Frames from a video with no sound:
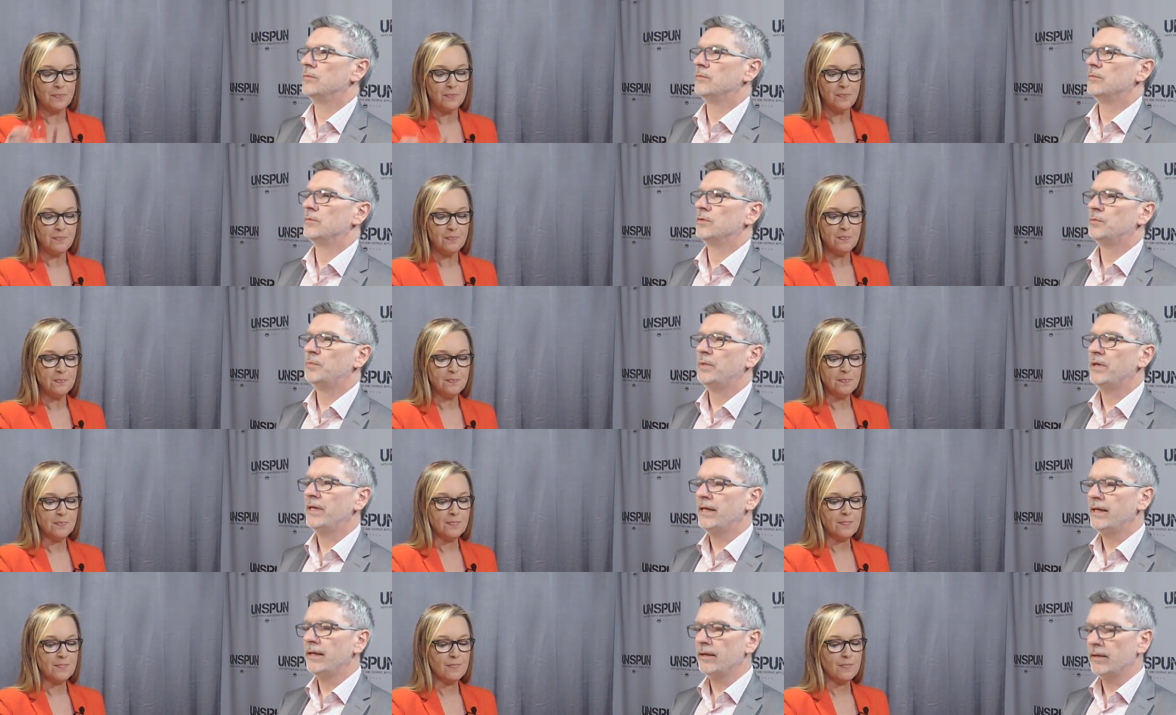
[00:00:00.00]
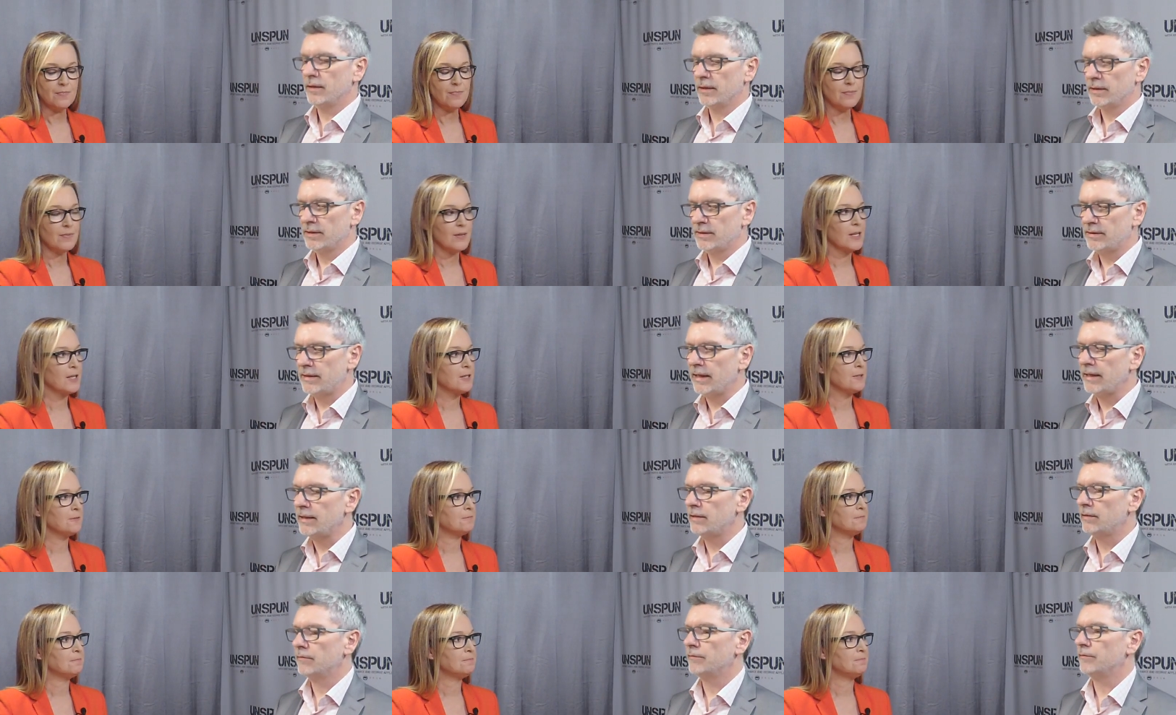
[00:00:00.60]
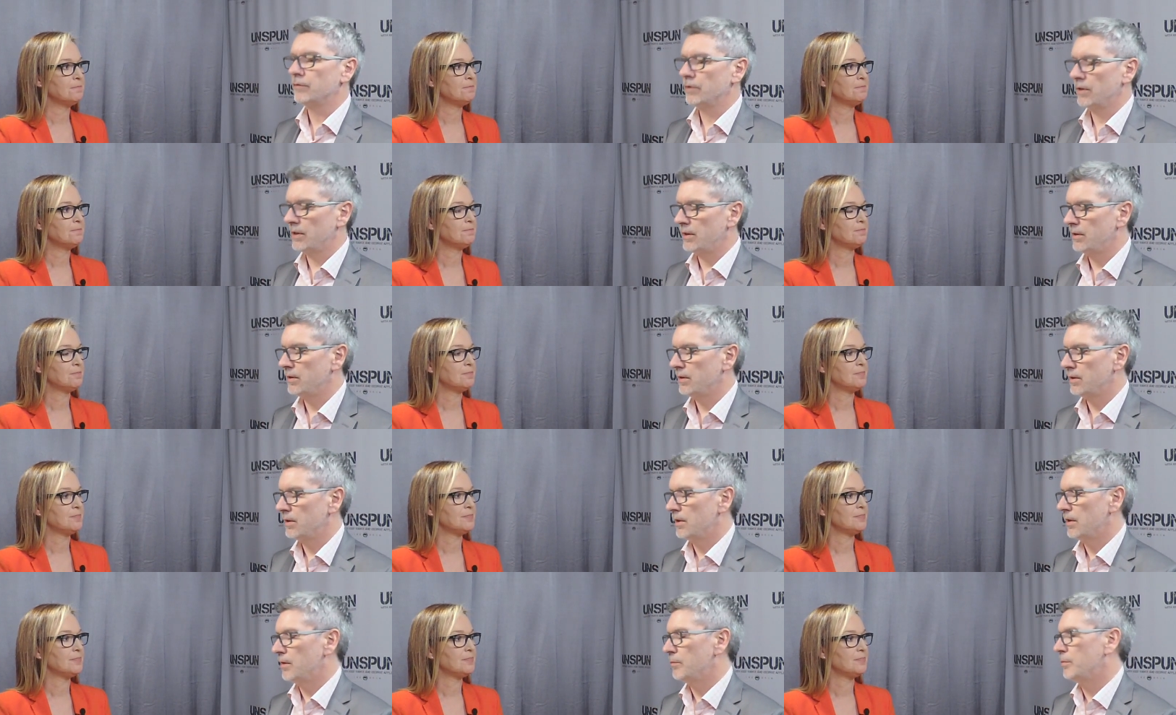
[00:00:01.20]
Speaker 1: speaking instinctively
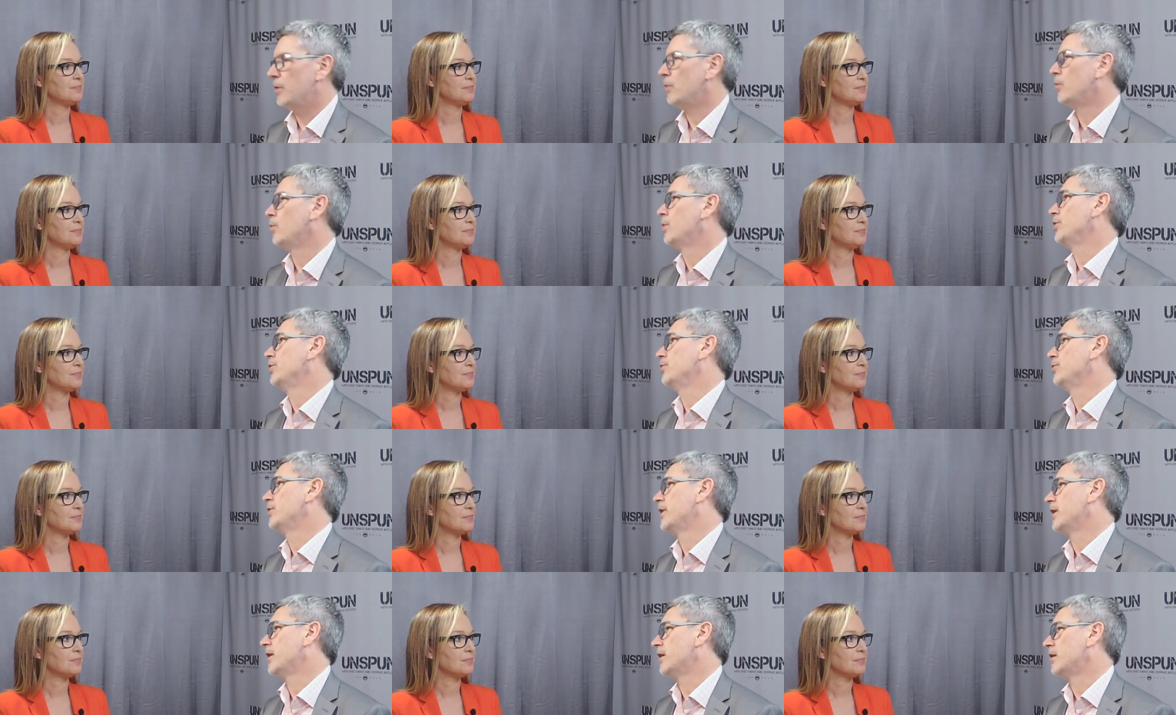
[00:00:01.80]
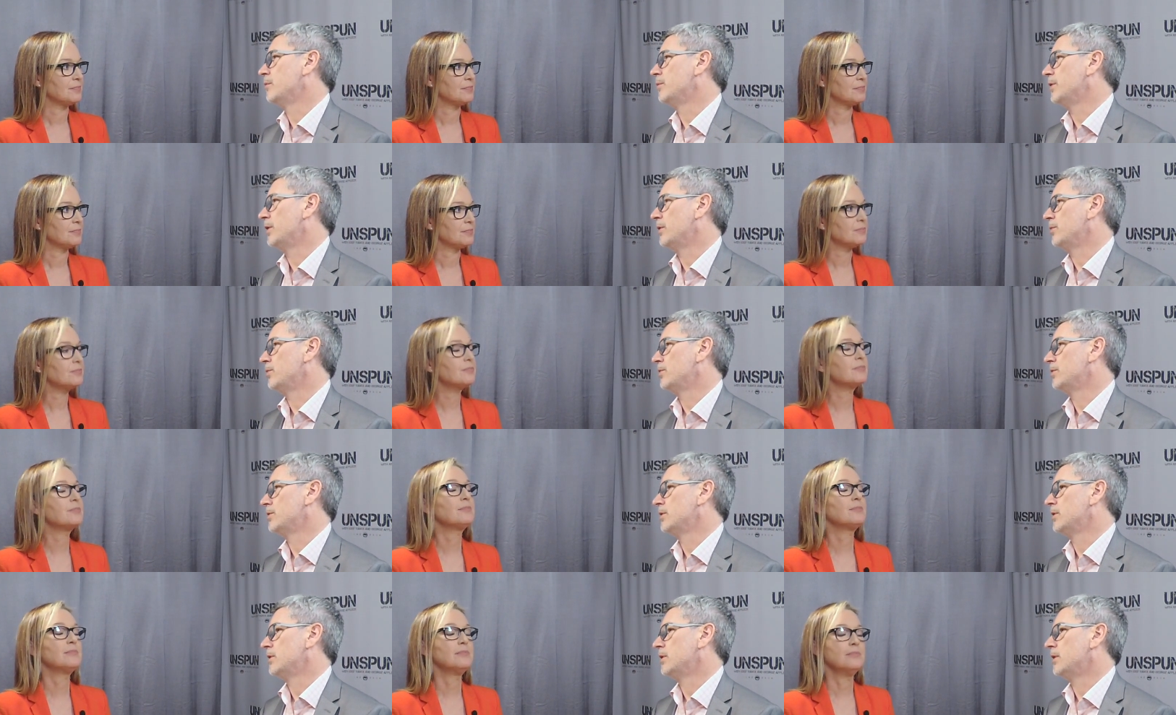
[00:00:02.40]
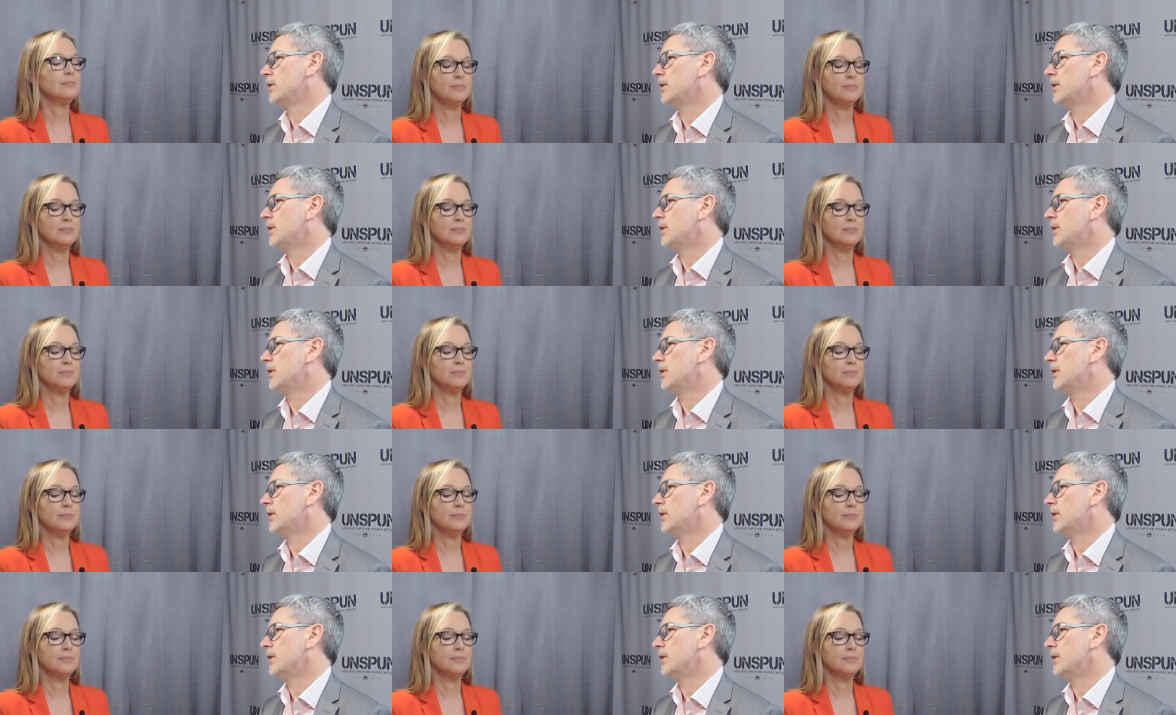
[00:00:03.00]
about what you care about,